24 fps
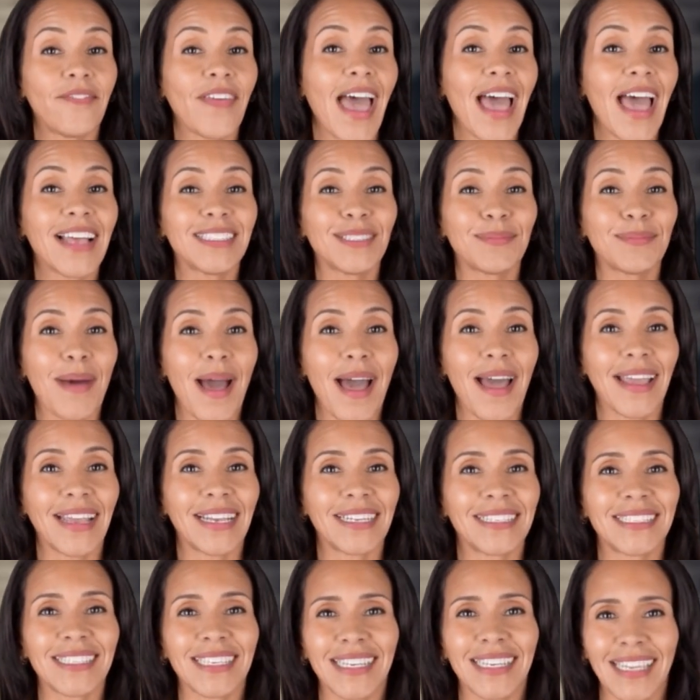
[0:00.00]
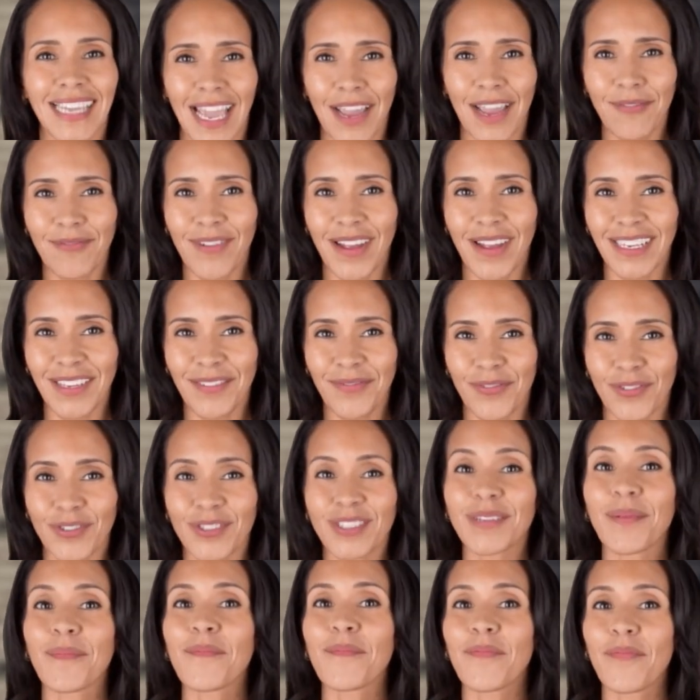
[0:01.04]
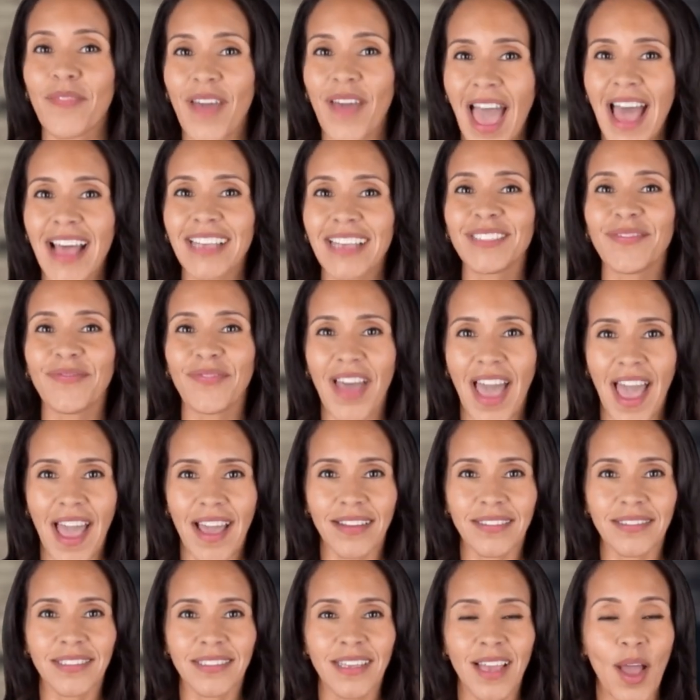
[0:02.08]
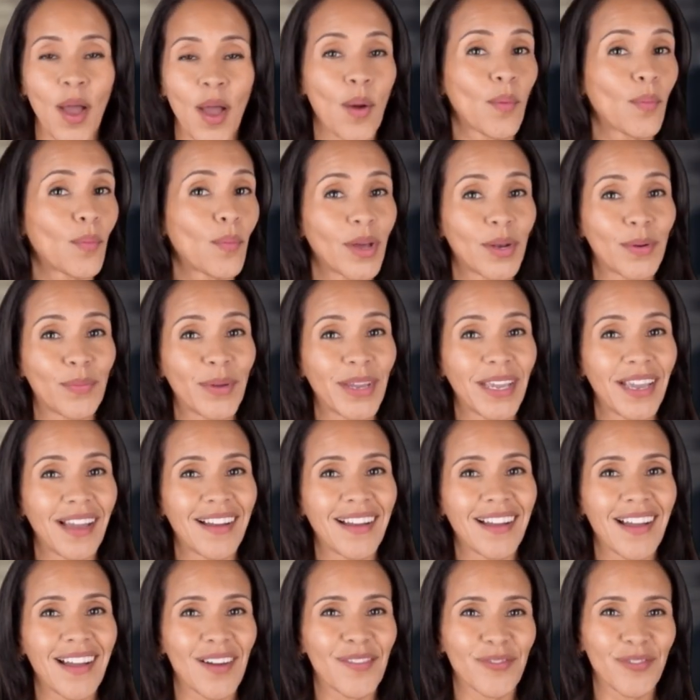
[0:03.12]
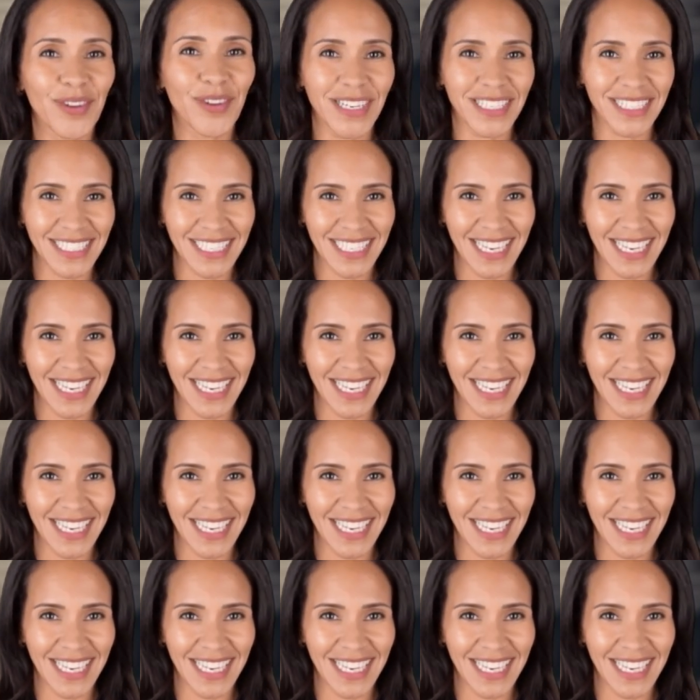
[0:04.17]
Fast Minds, get ready for some fast facts. What are we uncovering